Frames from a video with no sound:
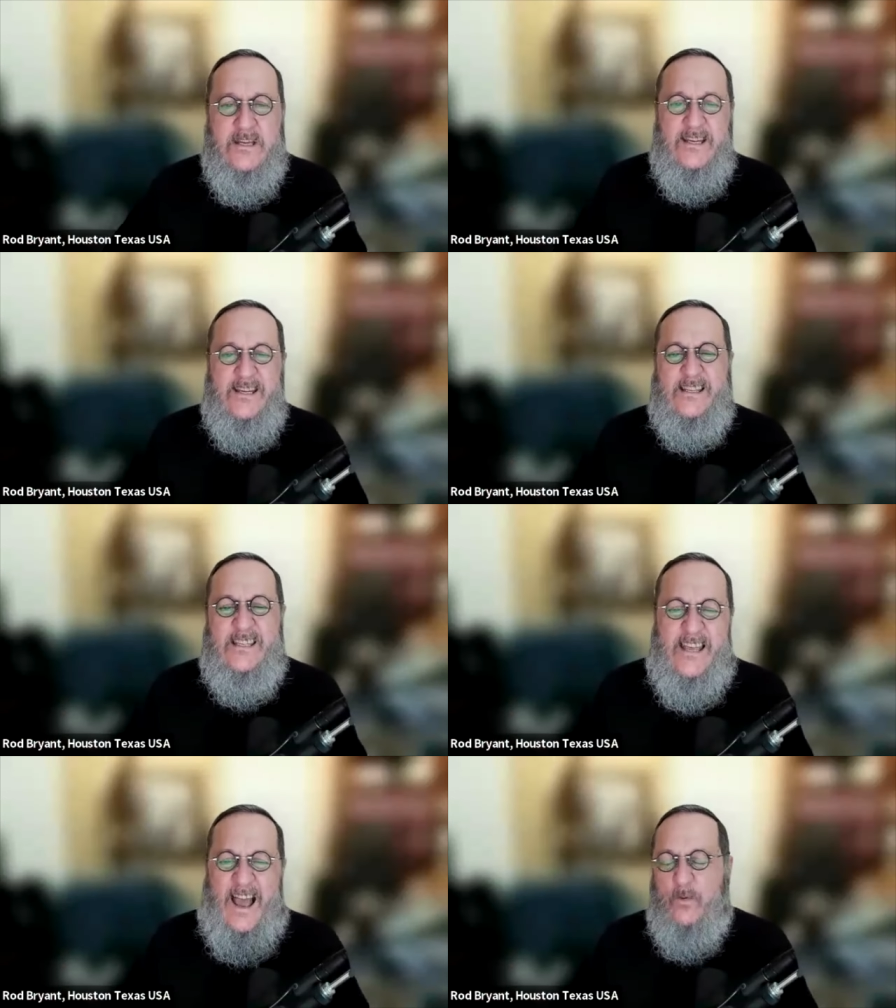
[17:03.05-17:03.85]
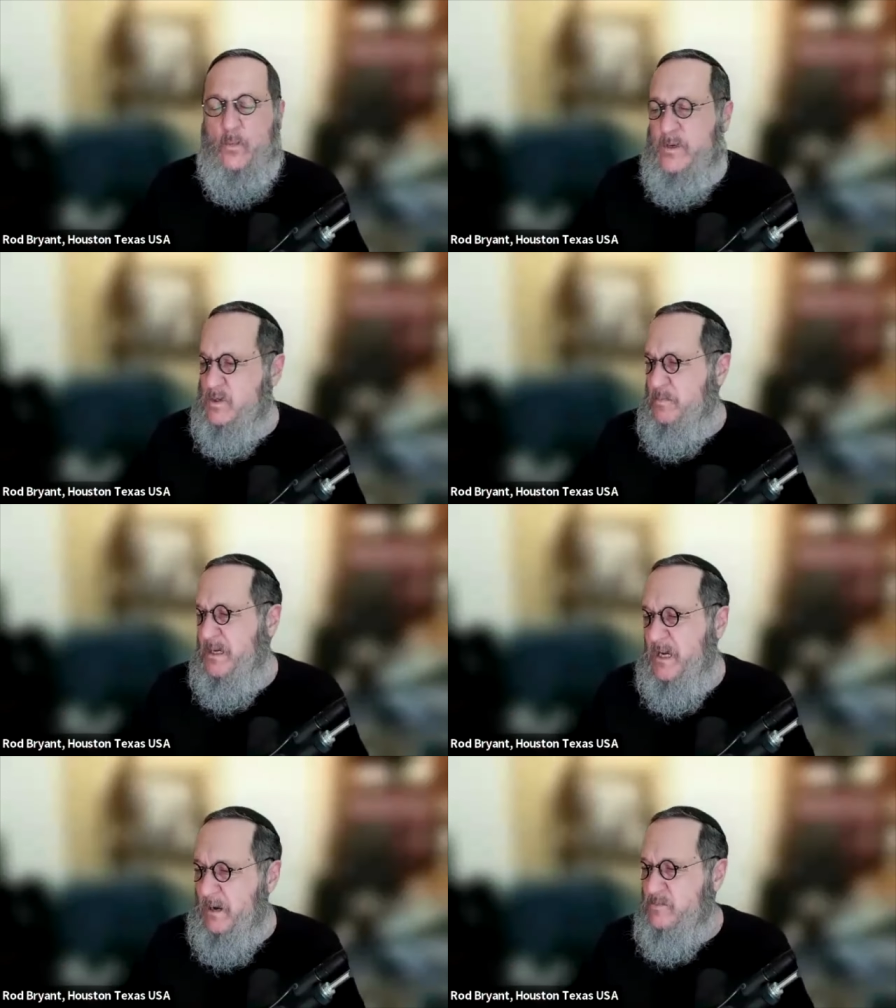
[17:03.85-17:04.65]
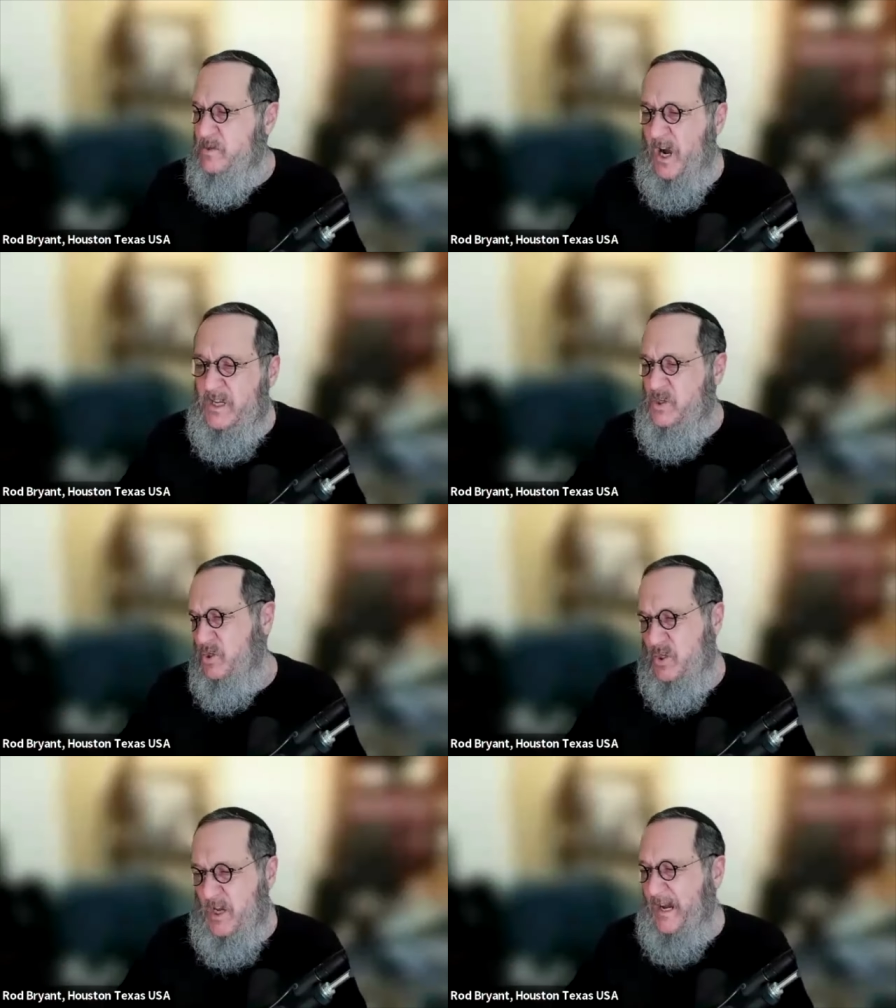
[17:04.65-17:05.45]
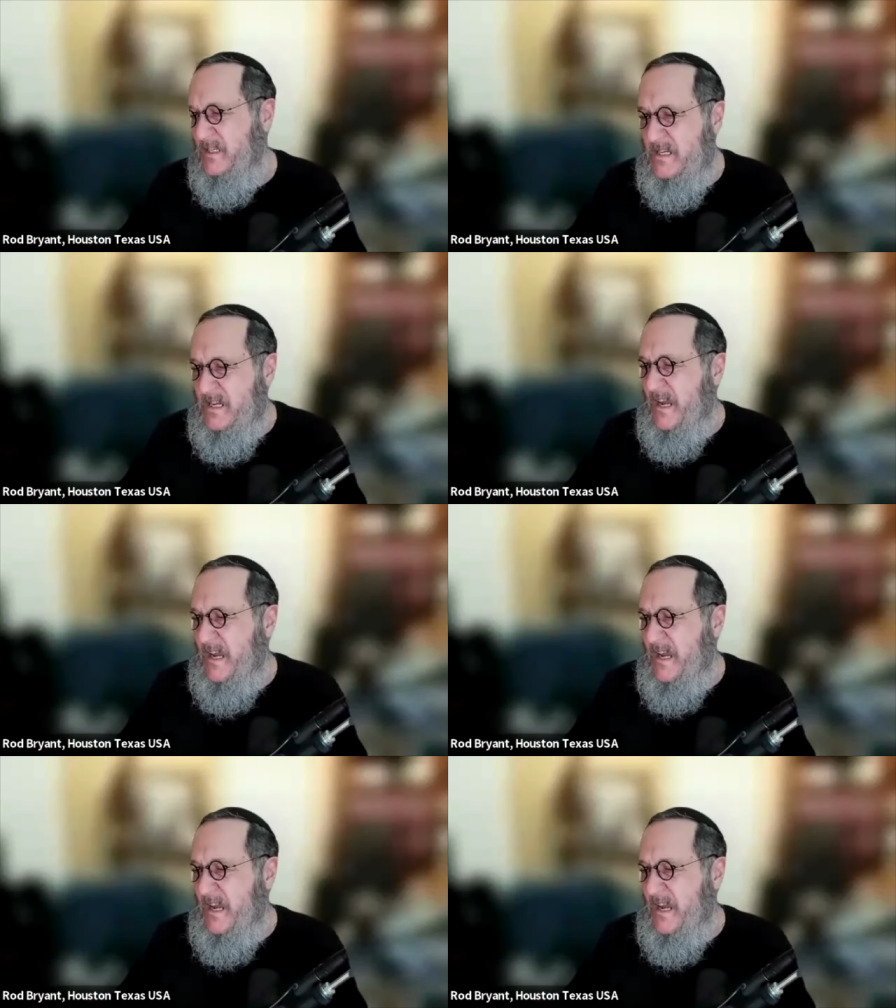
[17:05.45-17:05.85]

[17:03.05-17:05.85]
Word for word: It's that which becomes unchecked.